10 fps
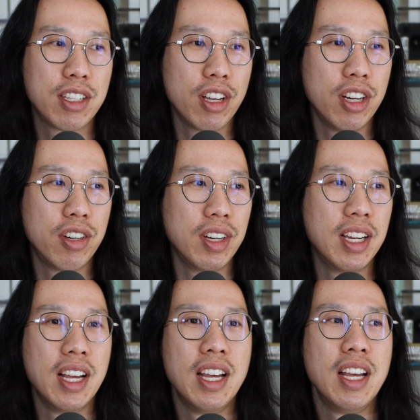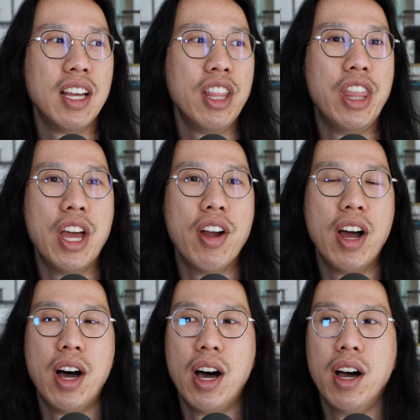surgery. There
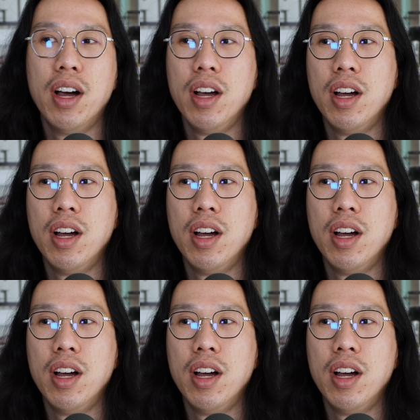are,